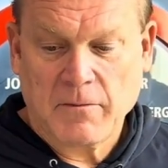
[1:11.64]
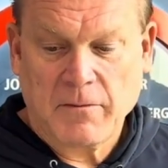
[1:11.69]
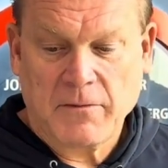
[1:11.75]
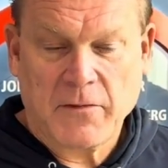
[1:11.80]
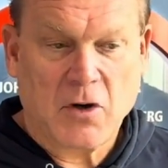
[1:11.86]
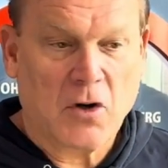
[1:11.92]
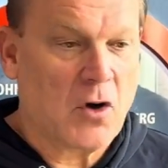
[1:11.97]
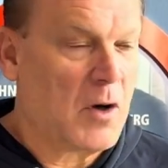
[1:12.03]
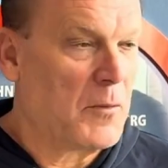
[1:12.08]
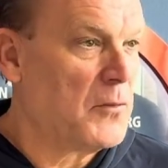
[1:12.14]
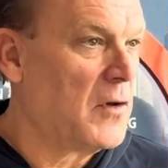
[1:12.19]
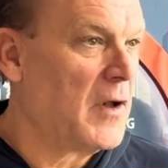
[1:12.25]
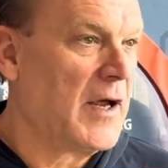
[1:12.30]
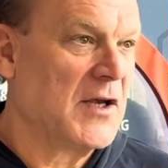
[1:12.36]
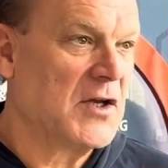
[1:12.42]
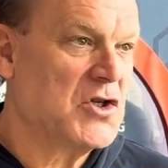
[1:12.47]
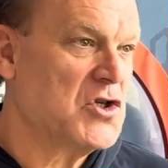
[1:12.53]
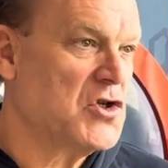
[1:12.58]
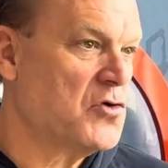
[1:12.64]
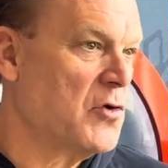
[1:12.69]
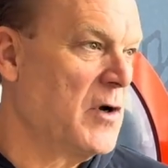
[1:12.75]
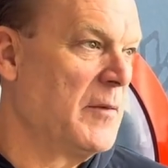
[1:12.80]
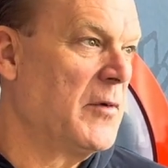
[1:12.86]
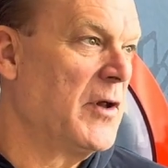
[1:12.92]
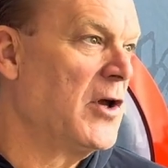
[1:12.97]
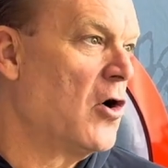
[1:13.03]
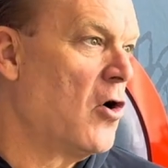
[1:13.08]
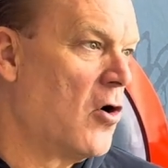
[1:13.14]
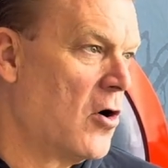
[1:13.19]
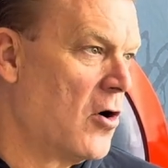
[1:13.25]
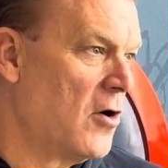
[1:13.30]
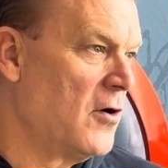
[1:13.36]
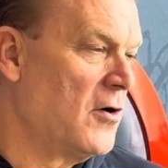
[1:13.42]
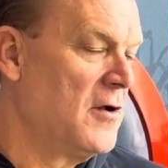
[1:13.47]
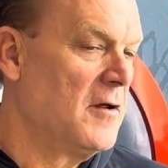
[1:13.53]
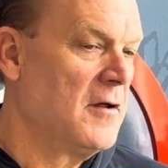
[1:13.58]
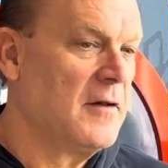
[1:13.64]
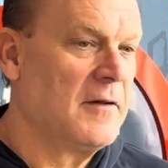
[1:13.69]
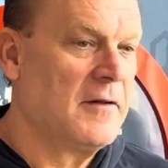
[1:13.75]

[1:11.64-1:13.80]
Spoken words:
They're going to play extremely hard.